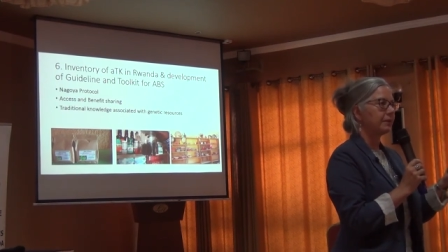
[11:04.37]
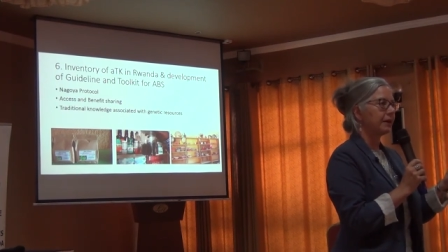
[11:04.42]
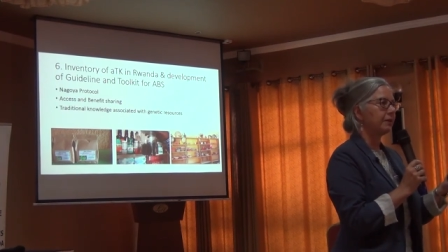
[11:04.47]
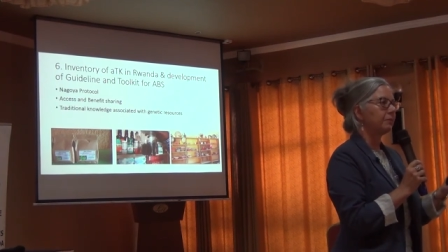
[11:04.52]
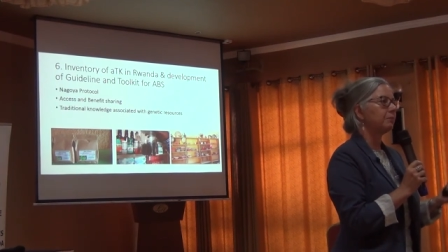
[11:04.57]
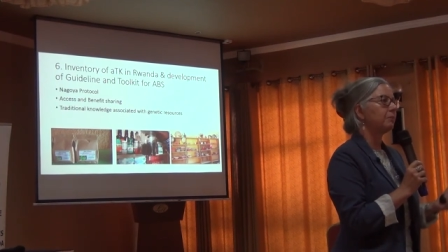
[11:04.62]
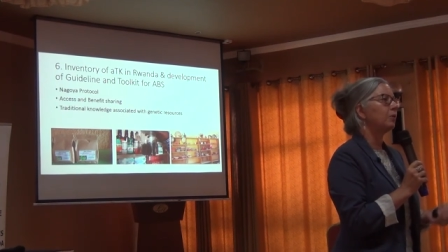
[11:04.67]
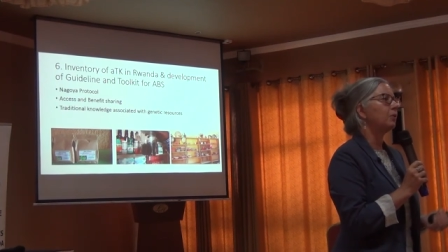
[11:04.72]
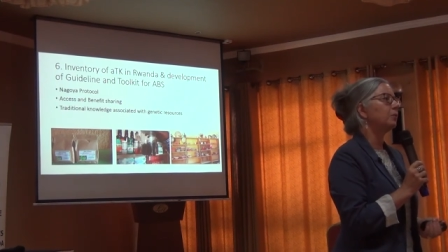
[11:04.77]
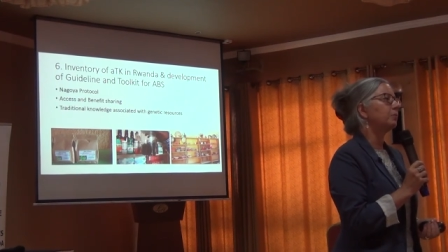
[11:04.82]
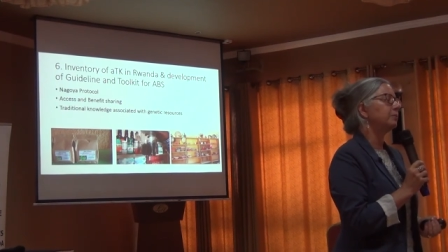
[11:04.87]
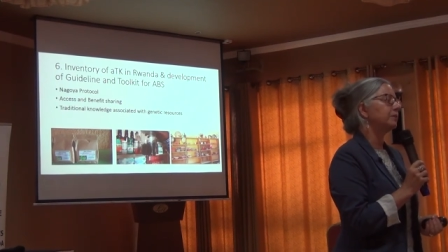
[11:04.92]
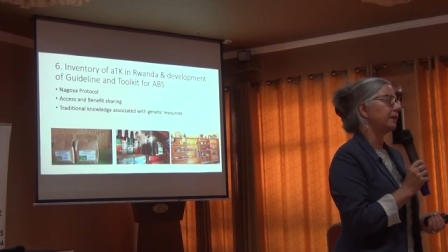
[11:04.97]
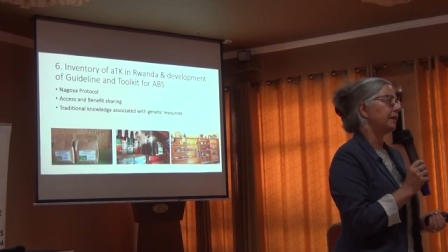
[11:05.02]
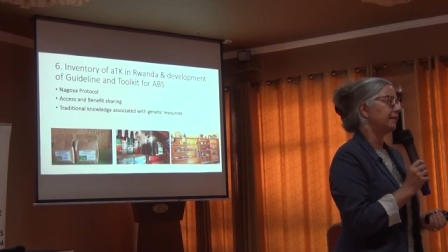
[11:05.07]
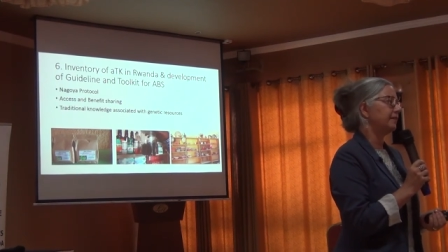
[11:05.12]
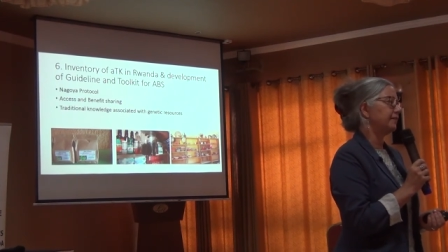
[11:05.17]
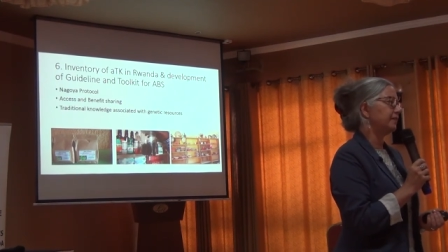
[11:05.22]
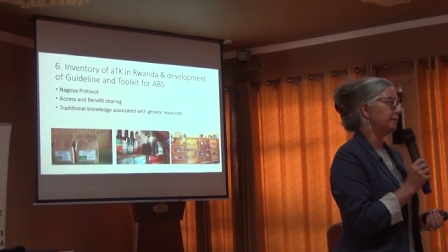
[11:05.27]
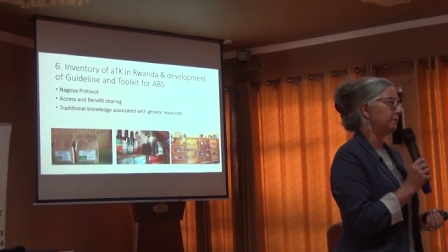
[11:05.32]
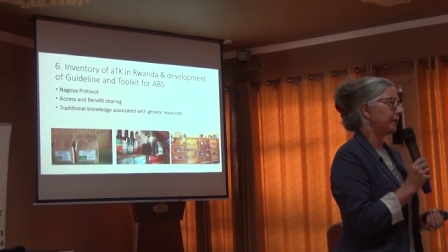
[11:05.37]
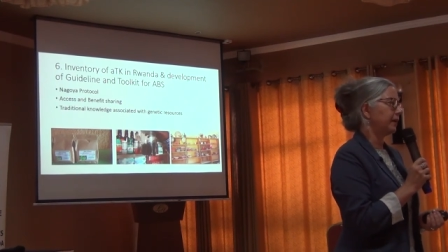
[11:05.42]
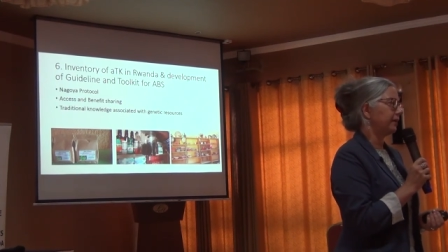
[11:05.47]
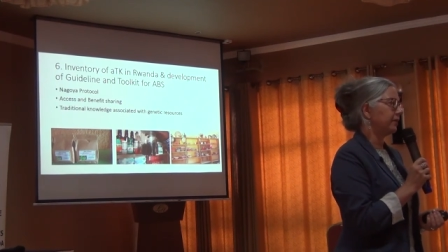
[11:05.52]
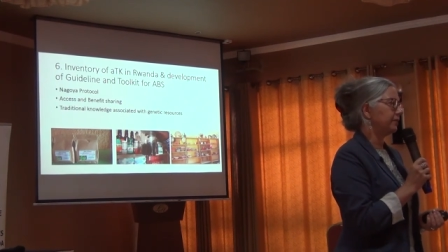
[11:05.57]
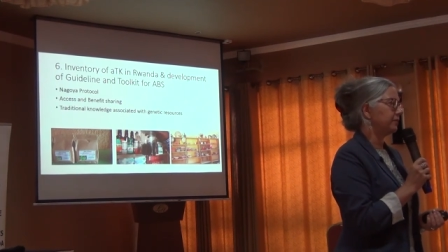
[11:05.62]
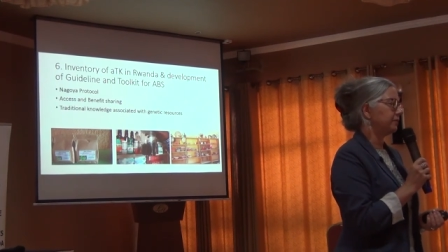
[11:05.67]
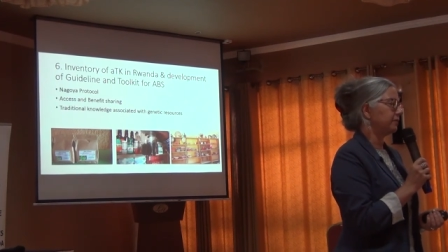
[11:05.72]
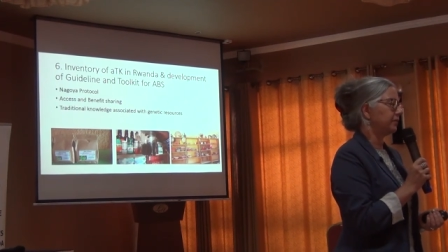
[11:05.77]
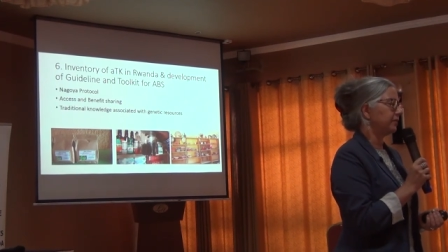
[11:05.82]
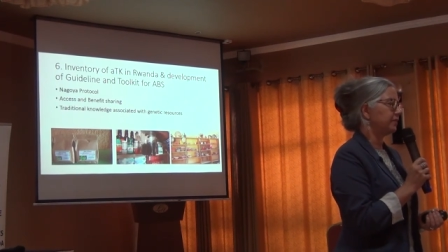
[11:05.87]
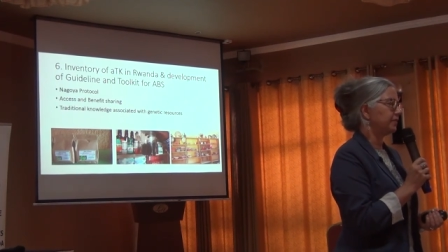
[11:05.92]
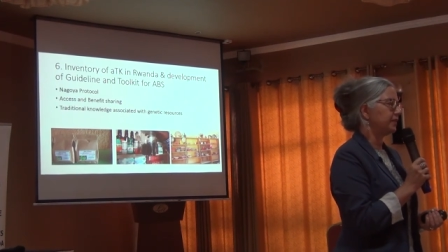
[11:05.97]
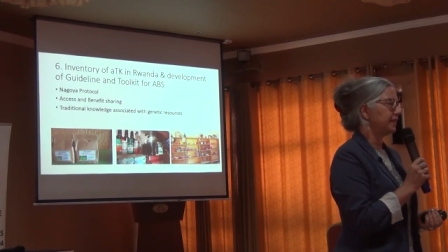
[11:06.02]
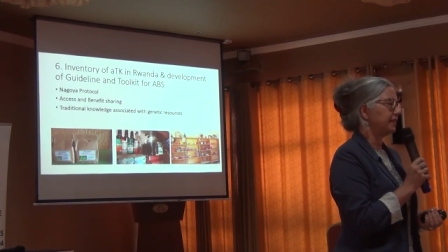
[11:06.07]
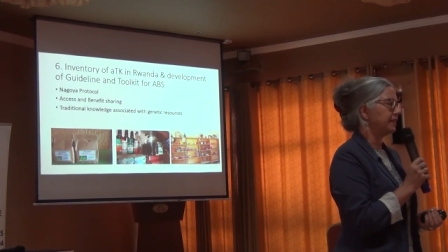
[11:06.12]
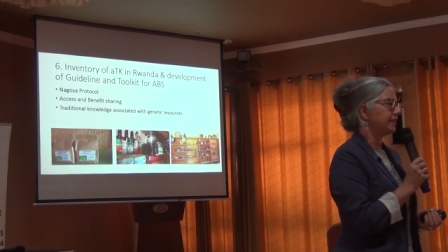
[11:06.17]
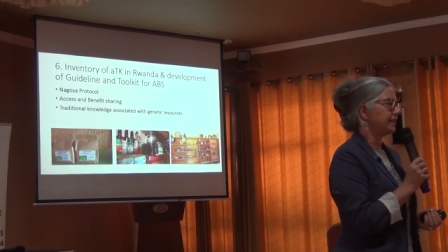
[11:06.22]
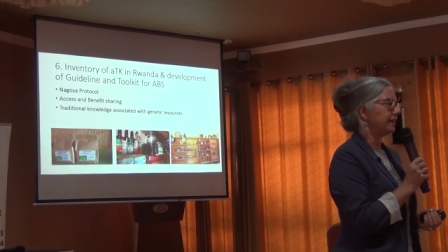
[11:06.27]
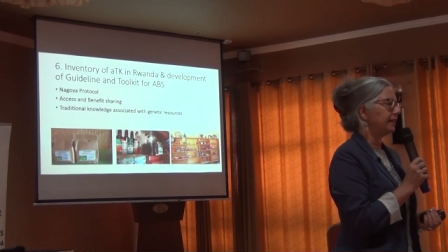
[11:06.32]
about mobilizing
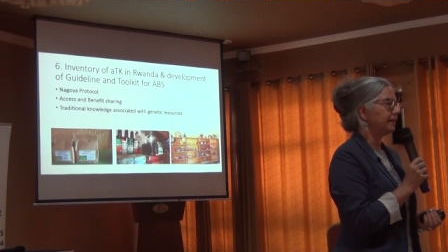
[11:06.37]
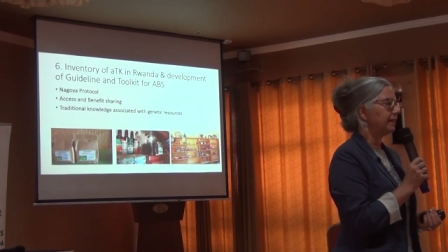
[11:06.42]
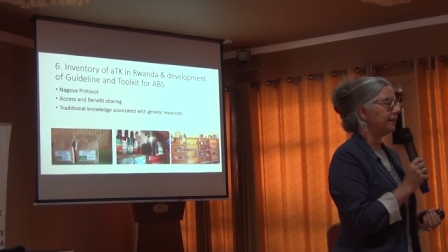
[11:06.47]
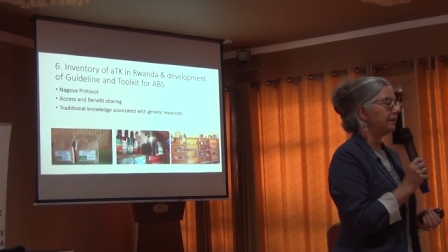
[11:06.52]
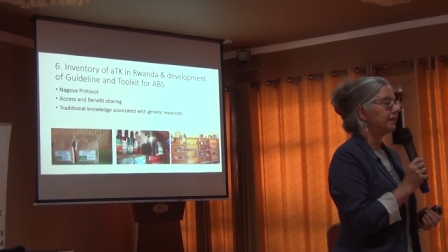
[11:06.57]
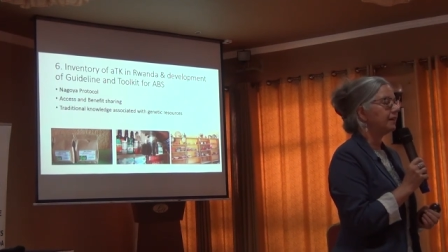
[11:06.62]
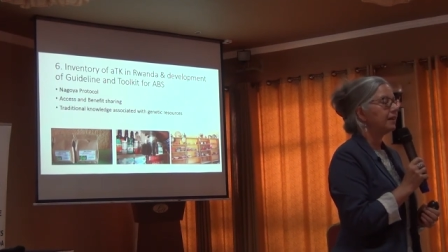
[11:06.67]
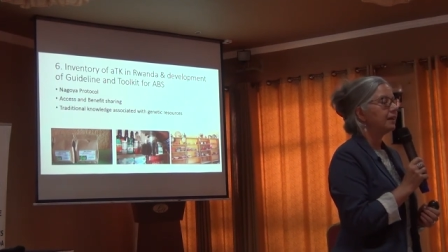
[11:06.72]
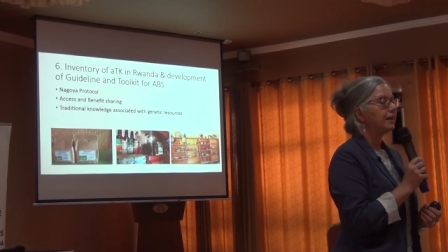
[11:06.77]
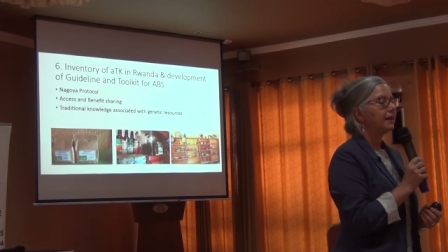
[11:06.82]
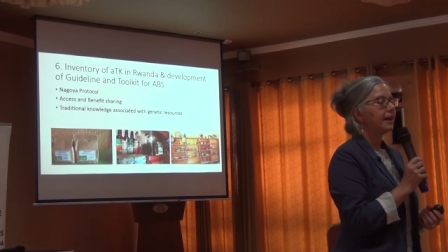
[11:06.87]
biodiversity data